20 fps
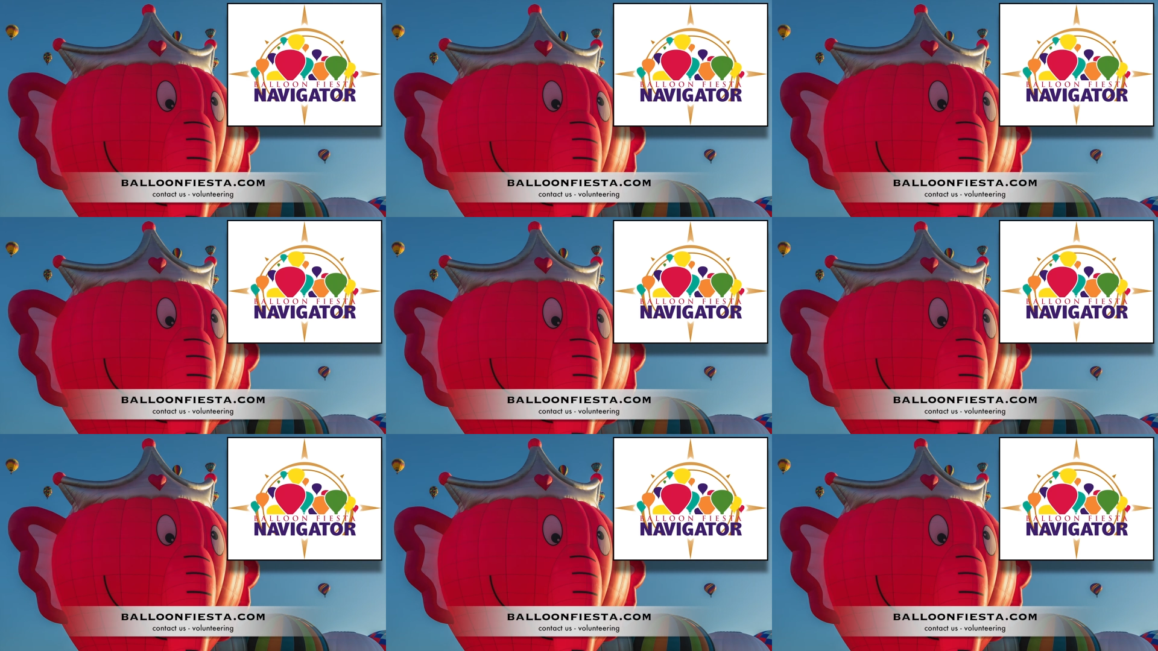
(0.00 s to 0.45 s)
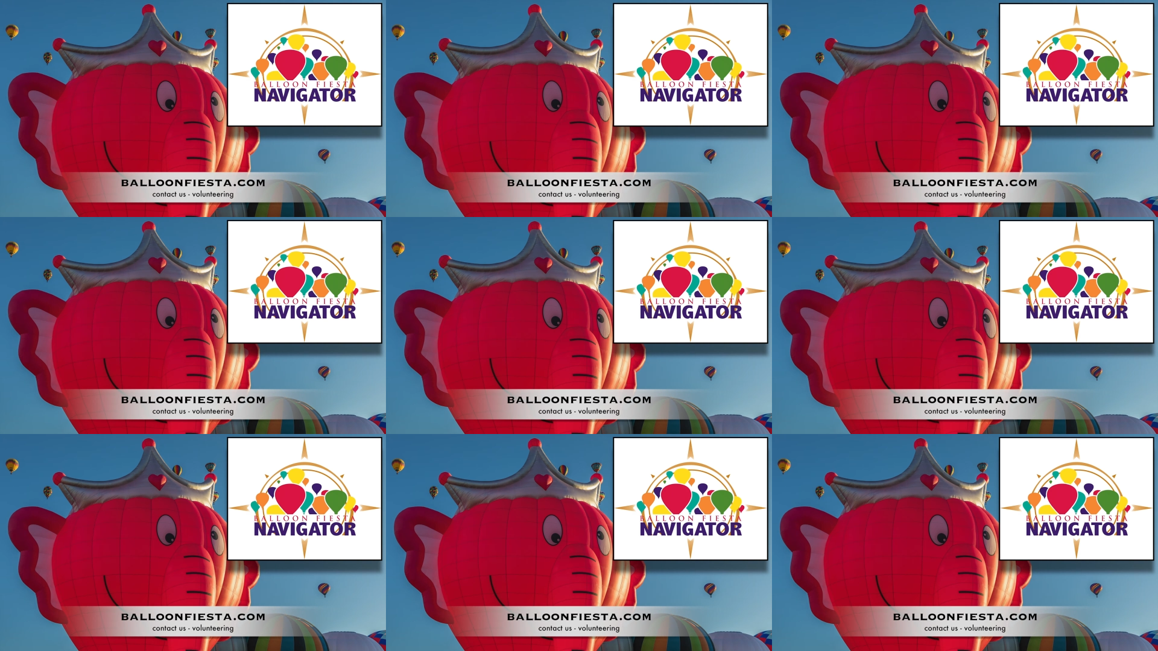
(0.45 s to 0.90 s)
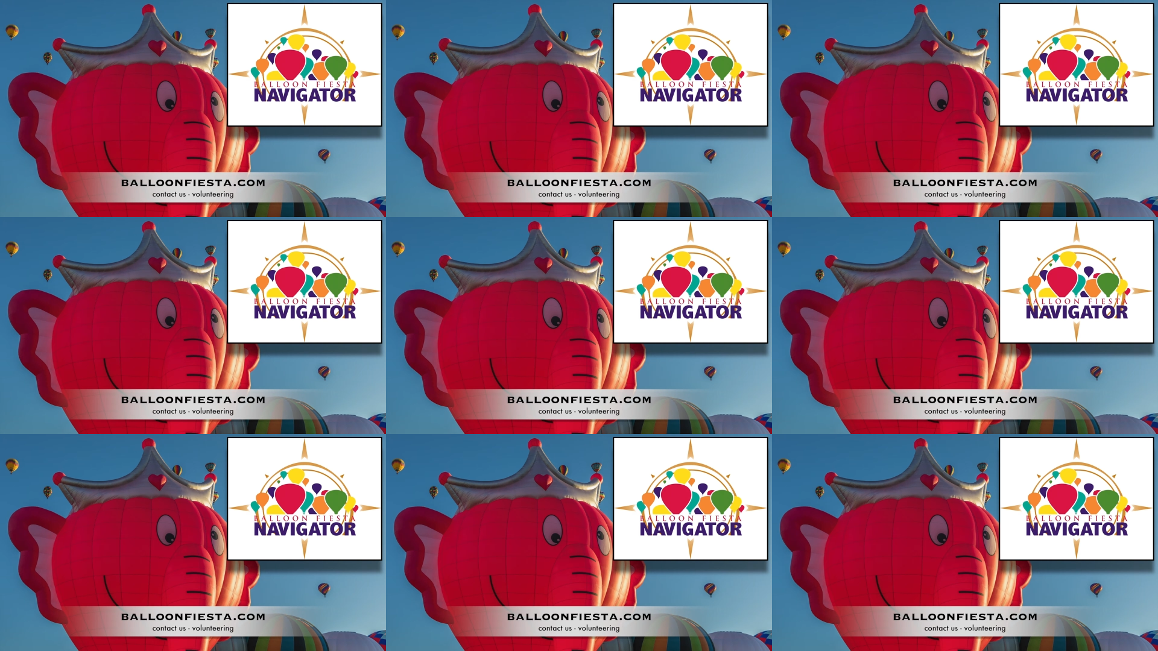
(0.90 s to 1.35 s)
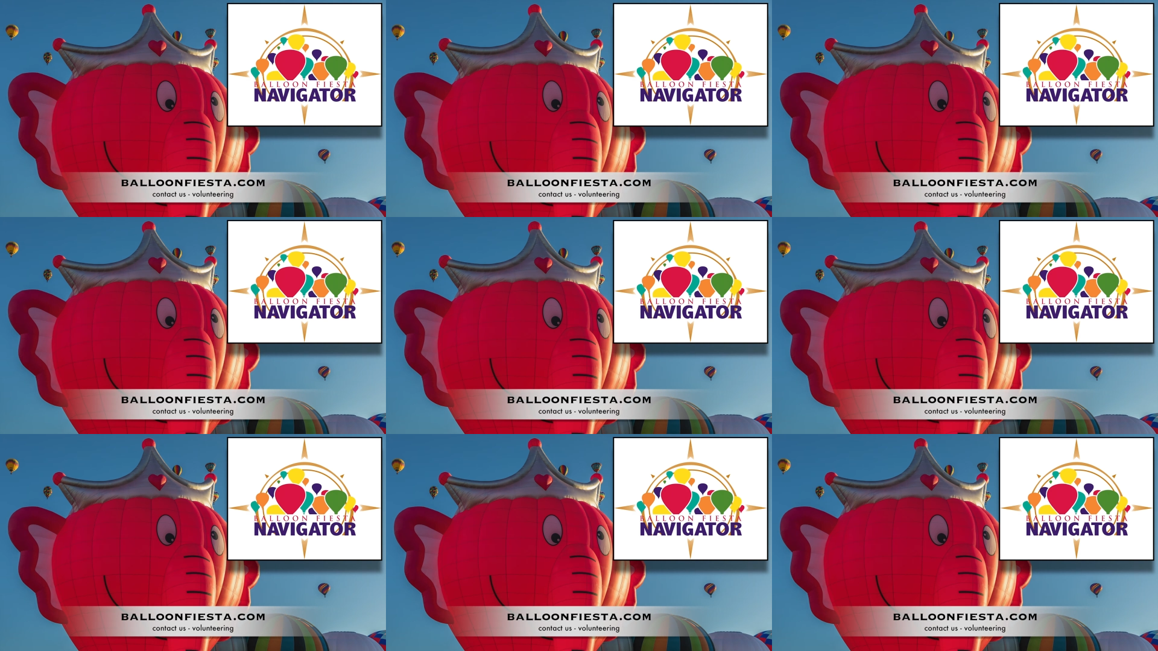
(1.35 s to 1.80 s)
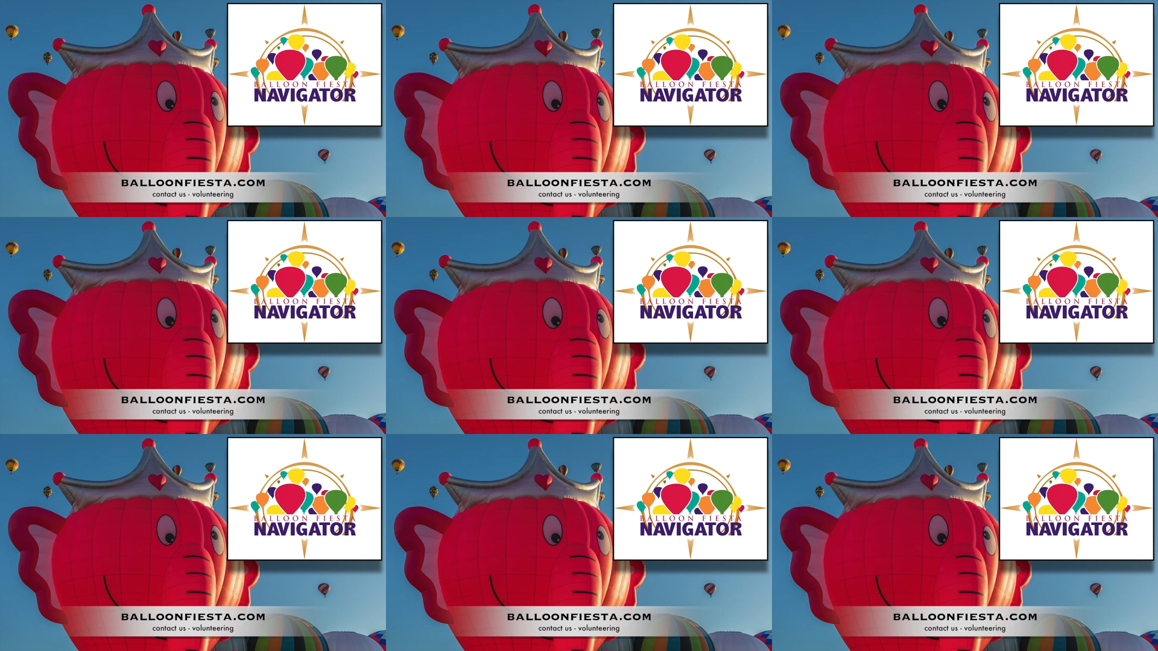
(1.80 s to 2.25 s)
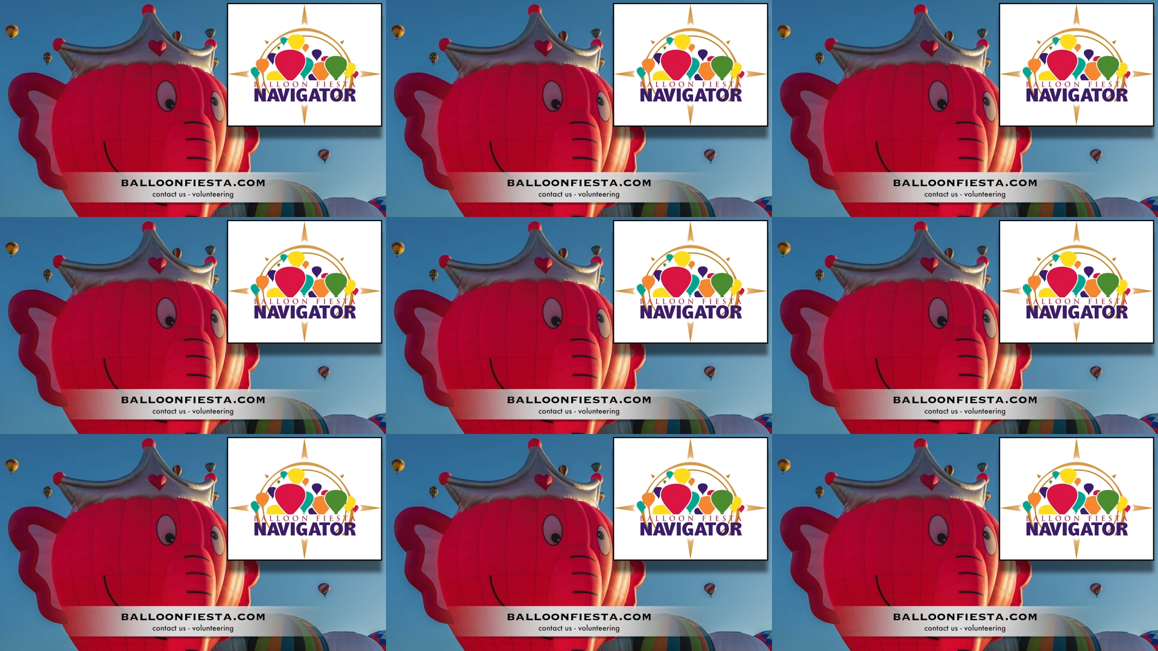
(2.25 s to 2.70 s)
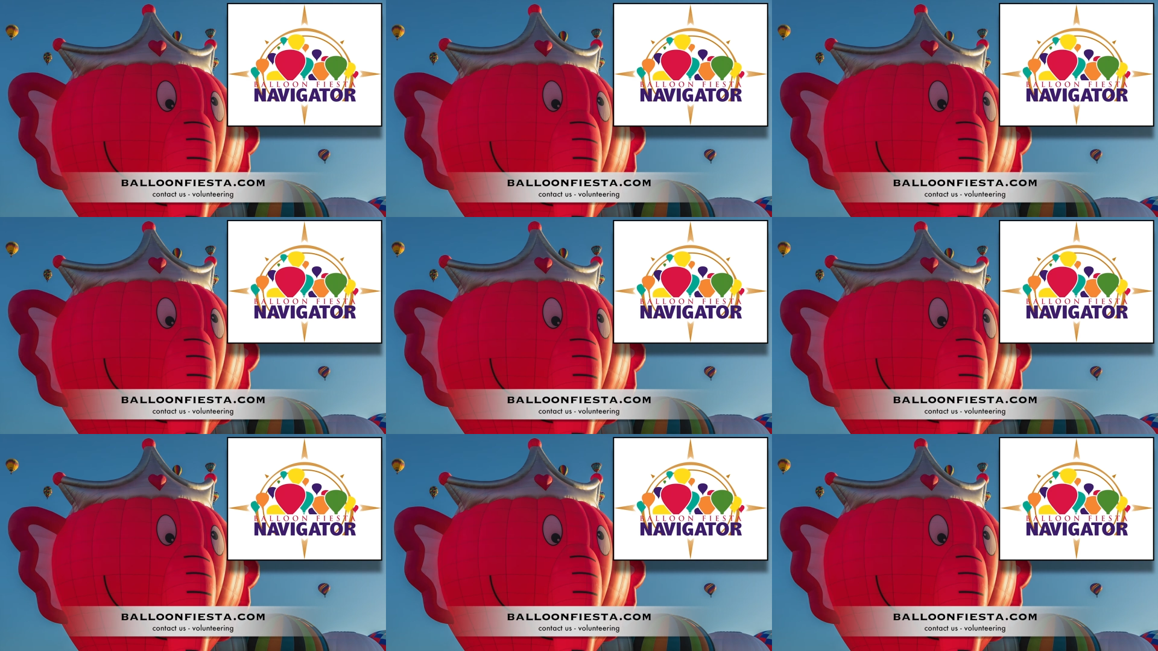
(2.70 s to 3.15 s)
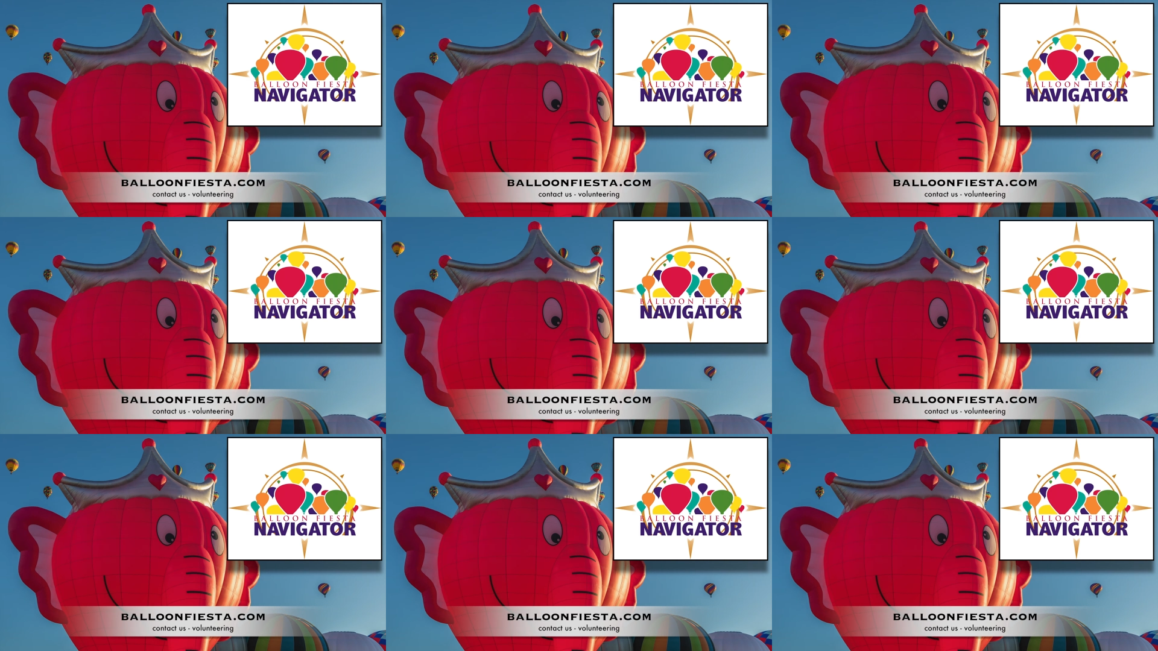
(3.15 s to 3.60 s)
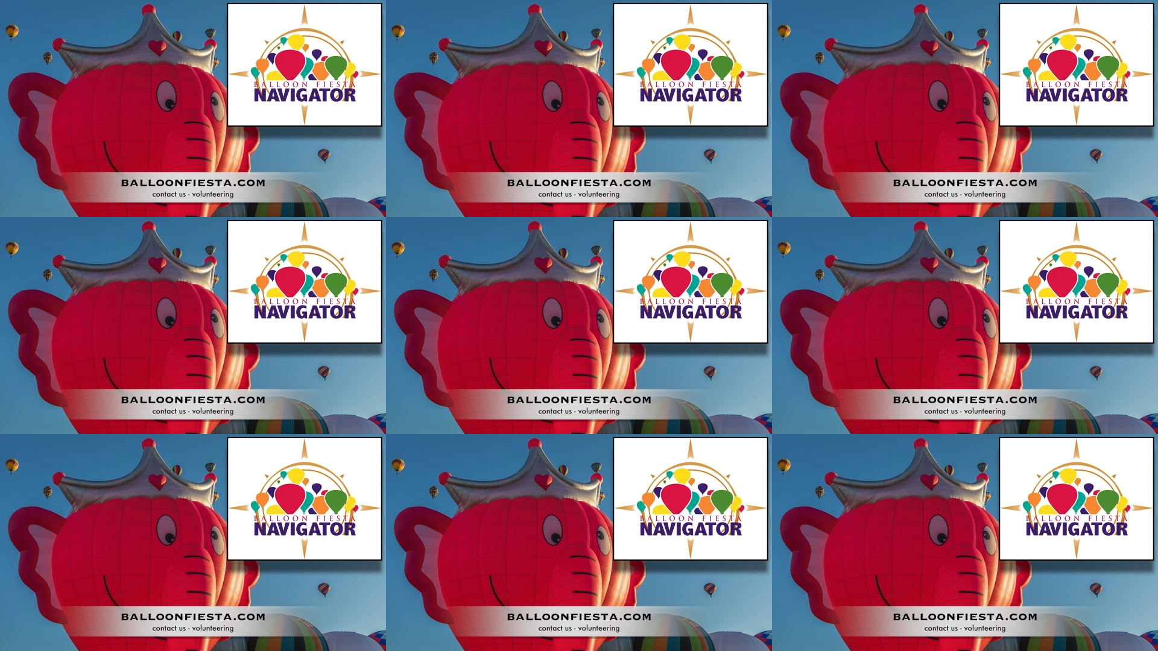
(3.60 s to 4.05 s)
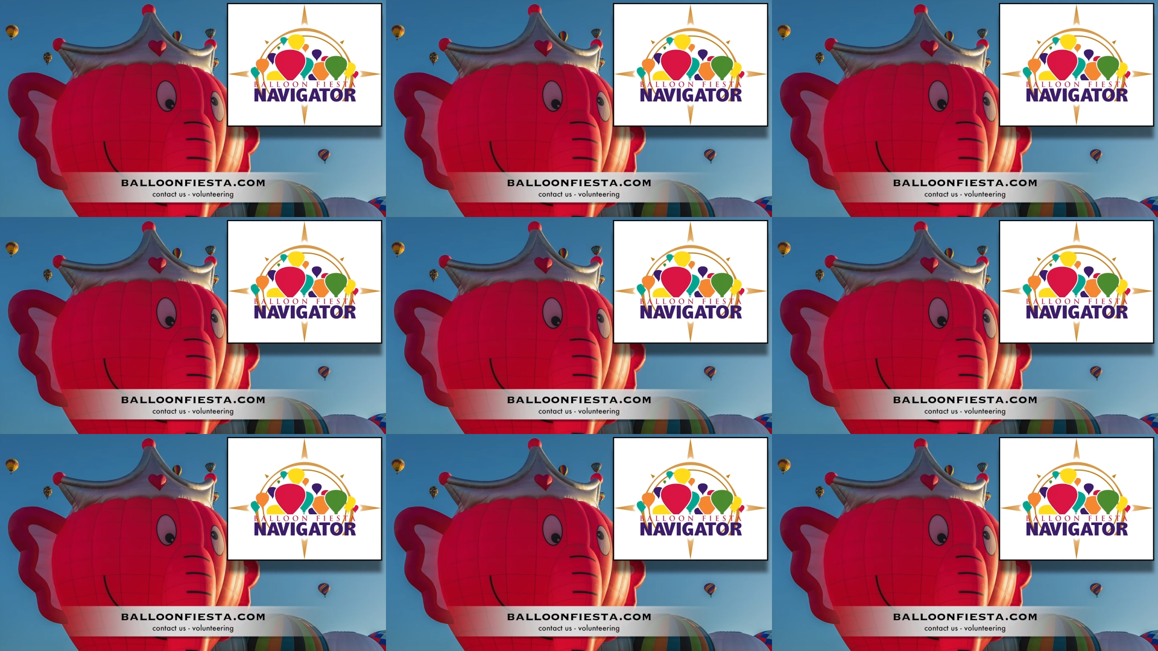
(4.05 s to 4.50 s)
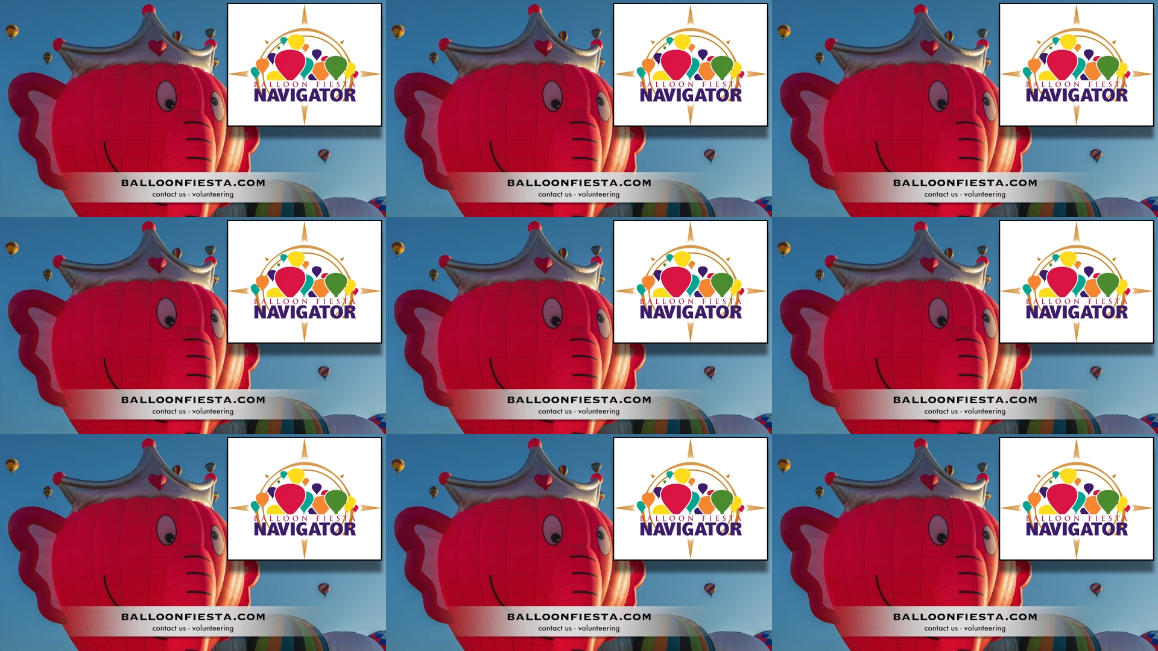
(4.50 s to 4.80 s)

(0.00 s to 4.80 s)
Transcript: Nobody's mouth can be seen.